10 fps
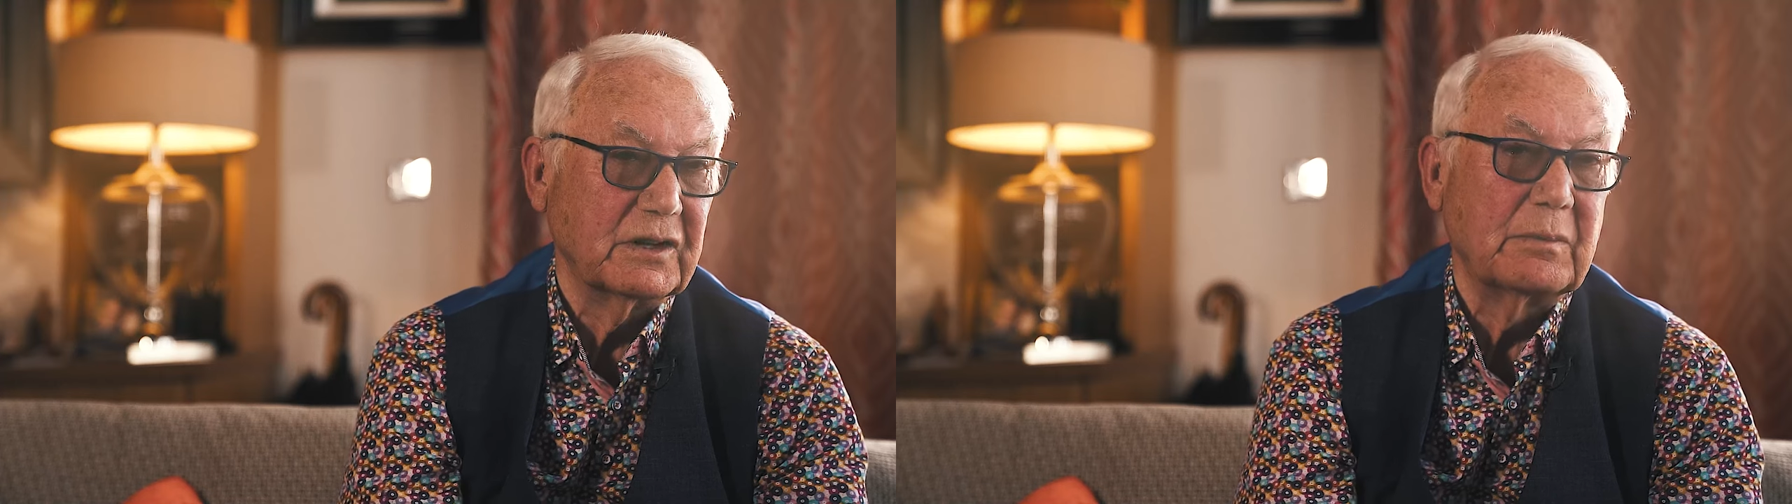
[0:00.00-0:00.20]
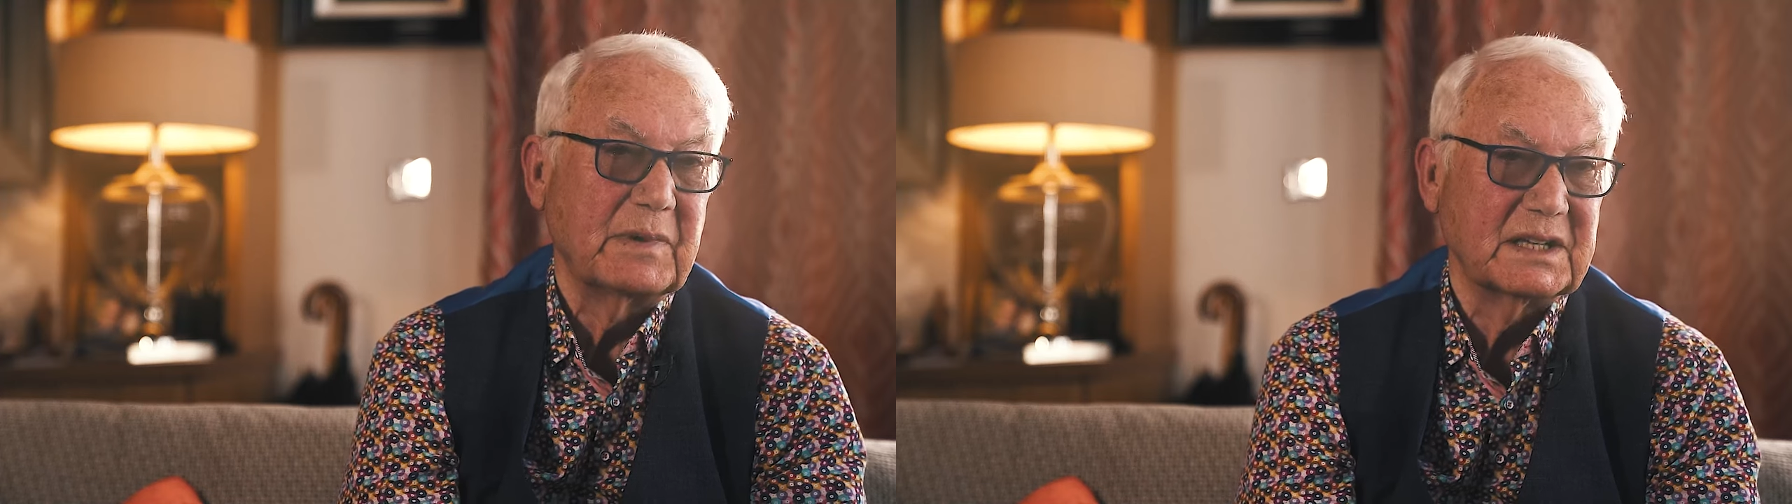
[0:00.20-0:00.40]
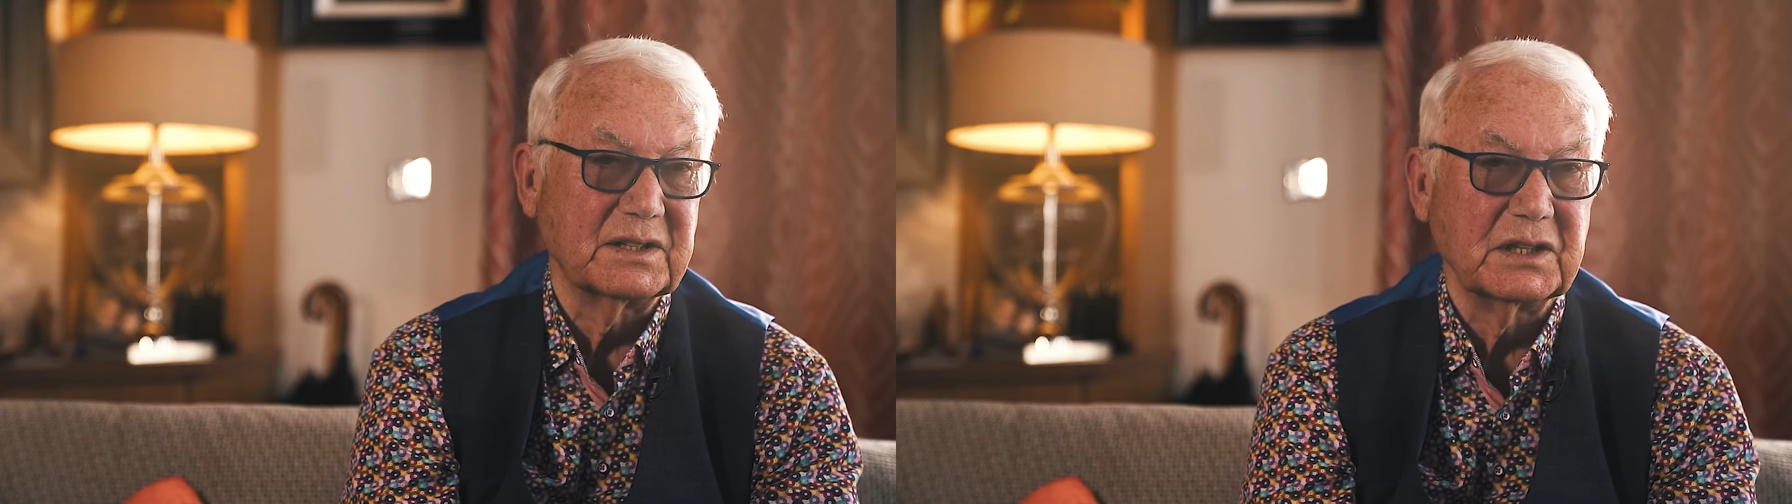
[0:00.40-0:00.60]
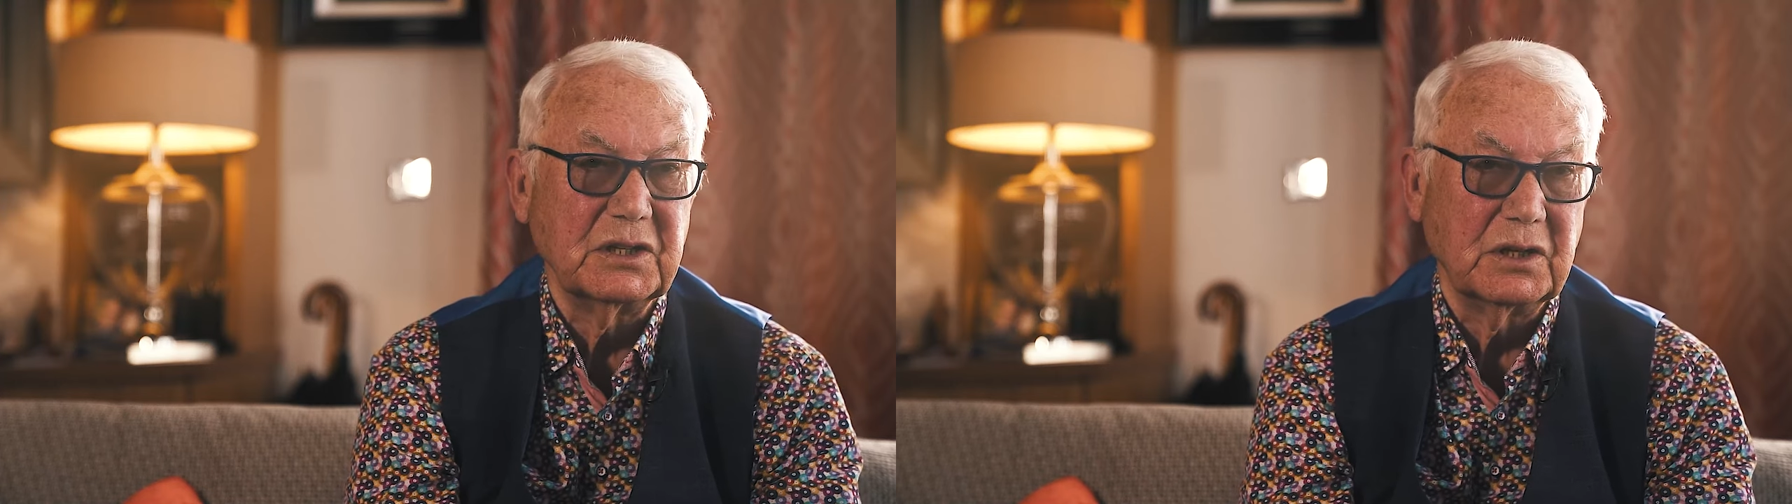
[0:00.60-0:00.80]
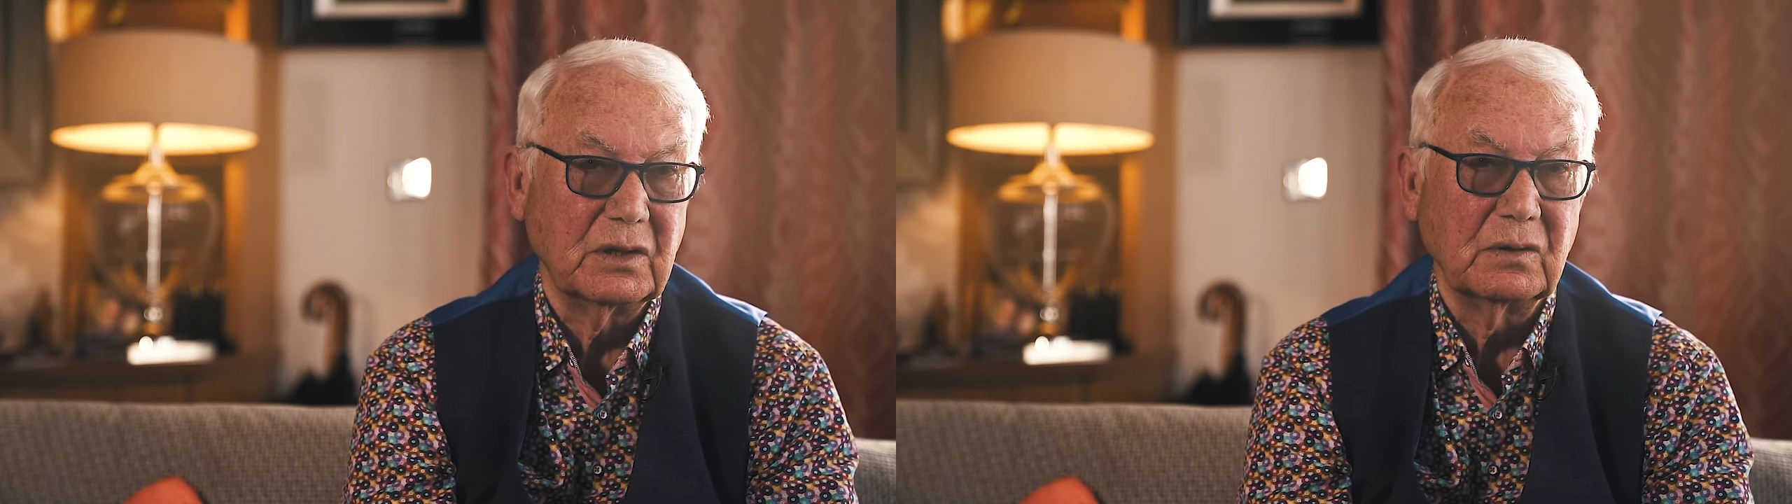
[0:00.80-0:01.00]
not better,
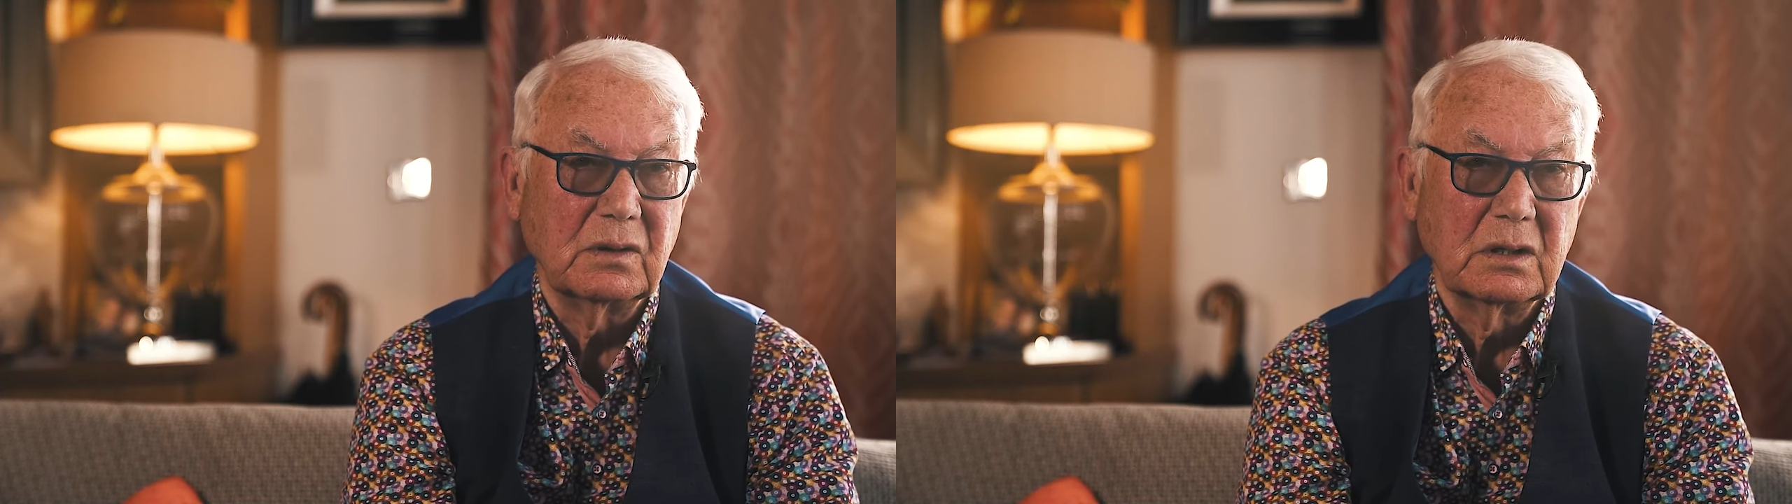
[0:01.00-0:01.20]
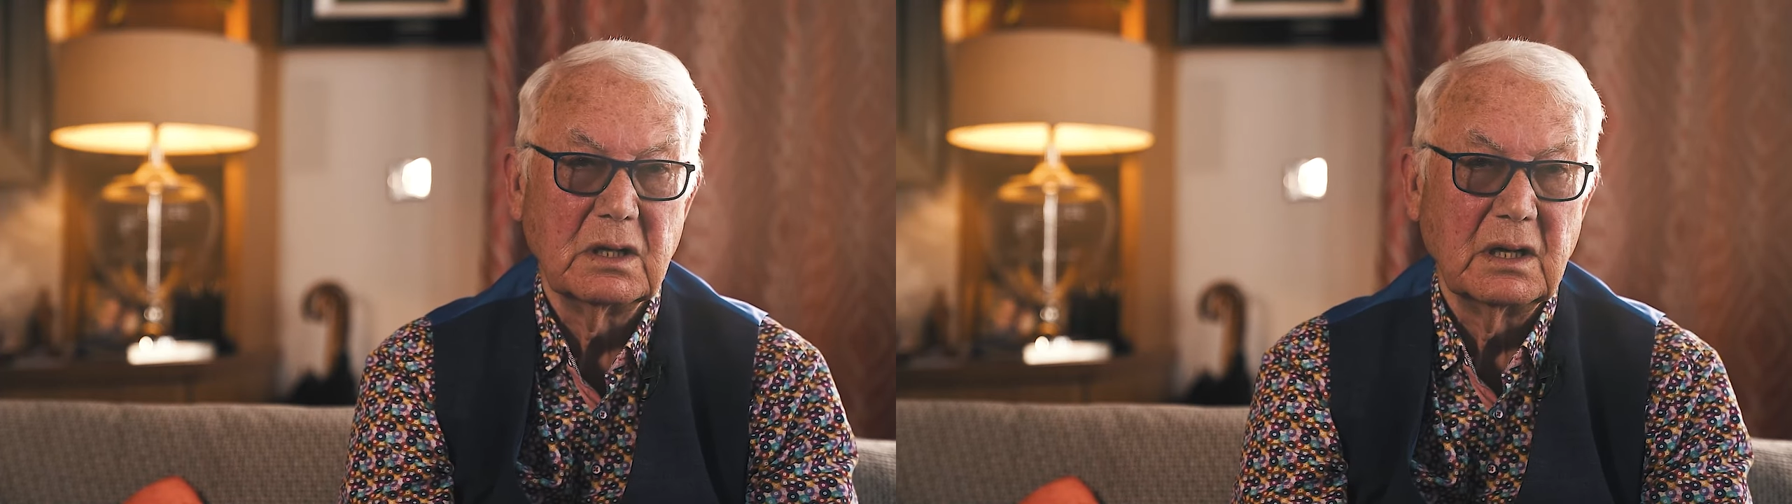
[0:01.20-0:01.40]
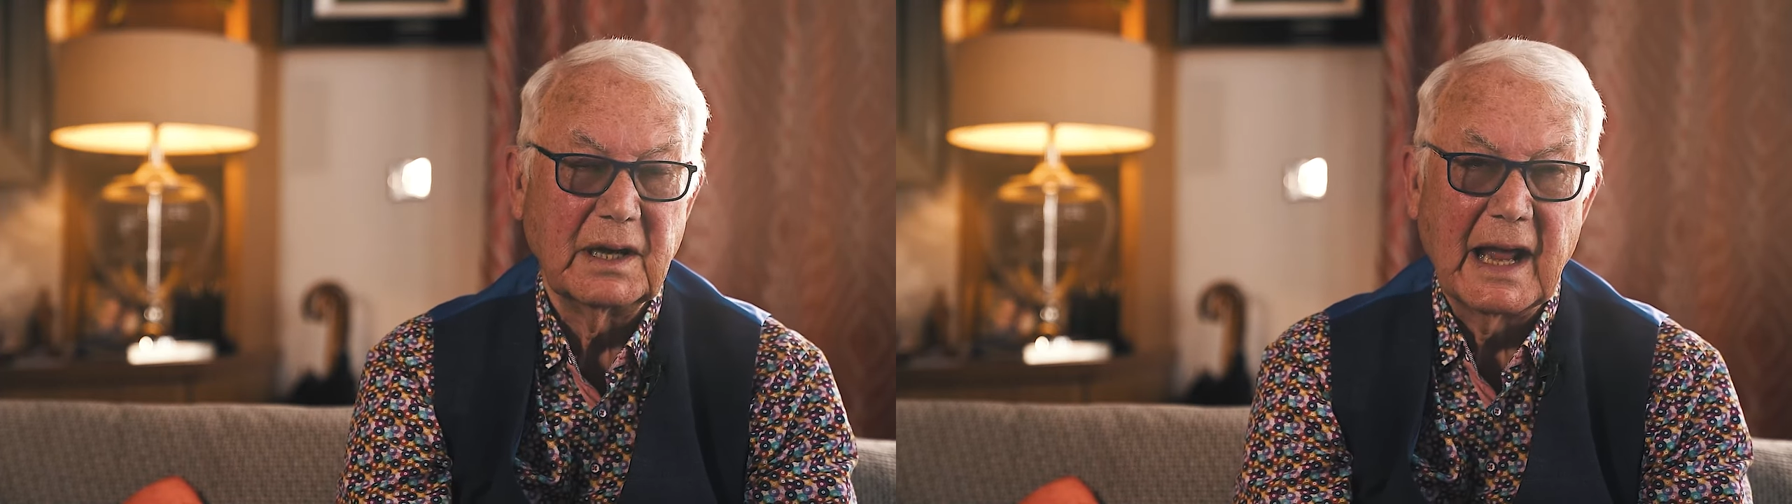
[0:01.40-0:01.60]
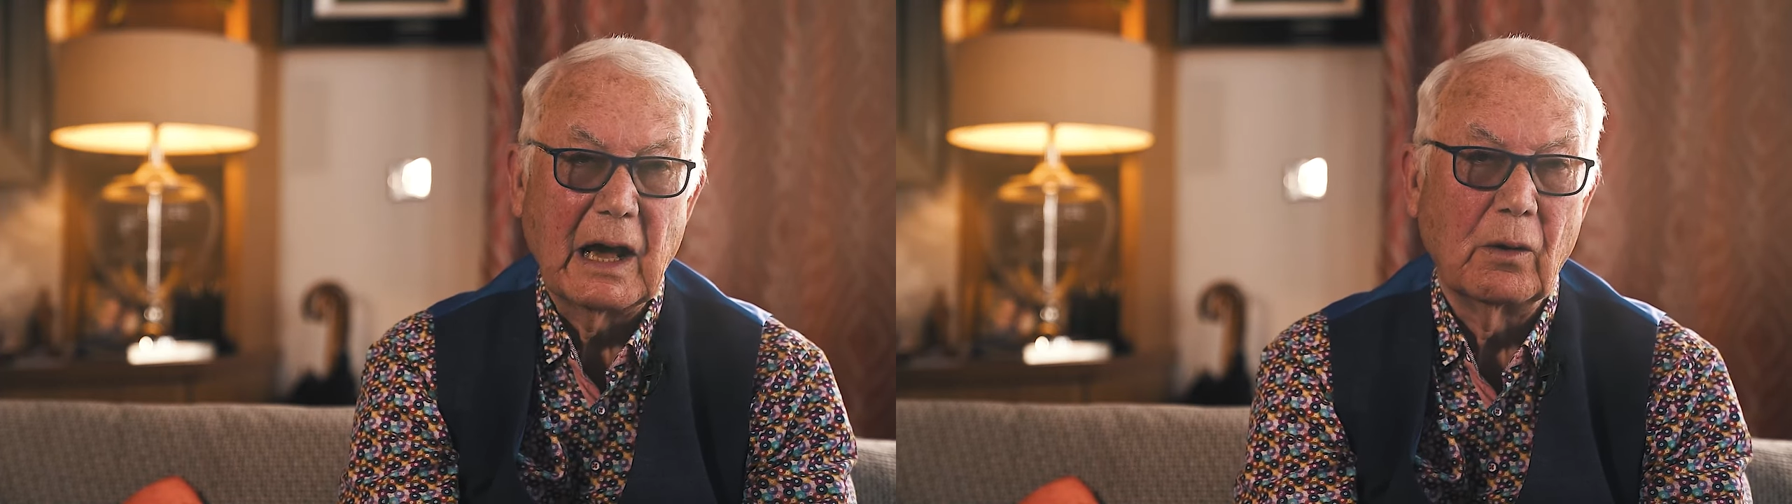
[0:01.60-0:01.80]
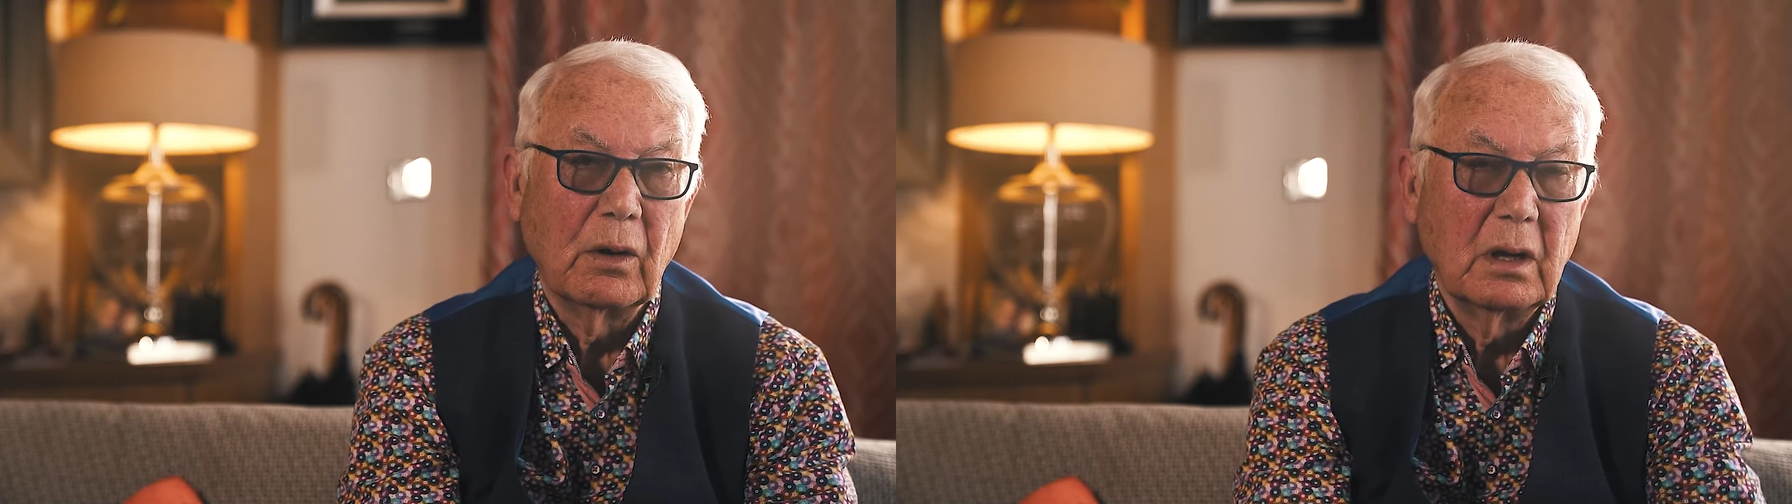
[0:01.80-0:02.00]
than new
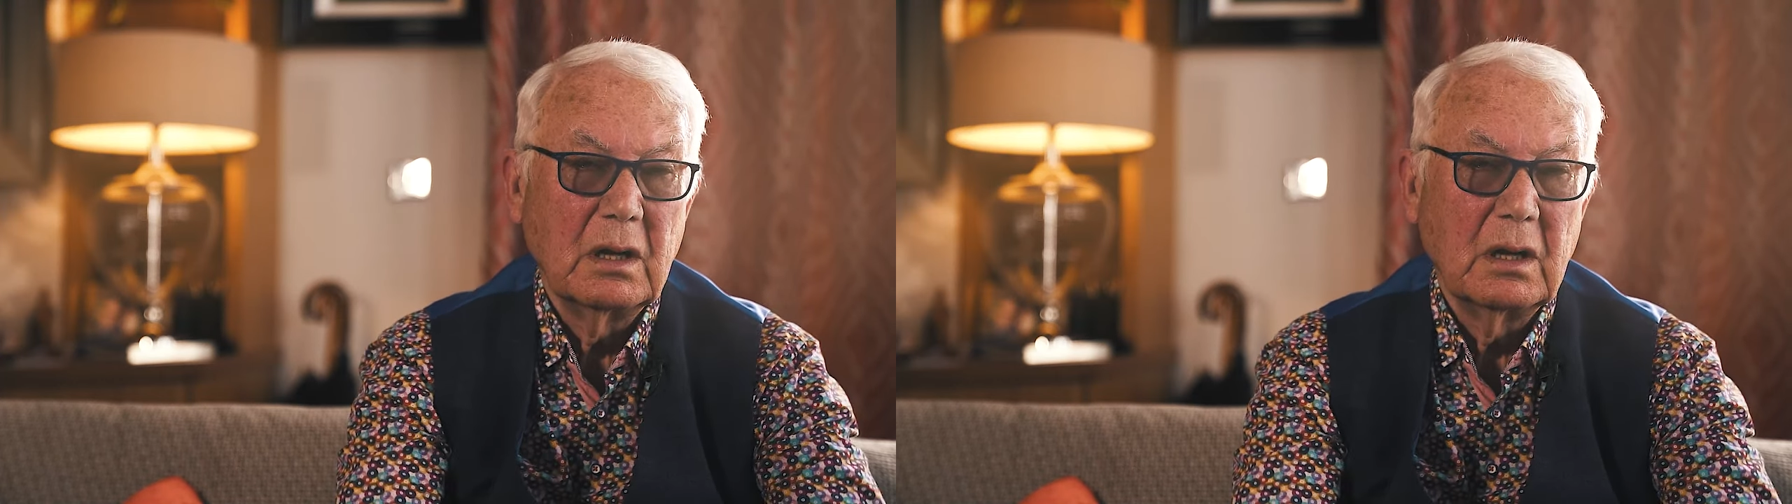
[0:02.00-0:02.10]
now.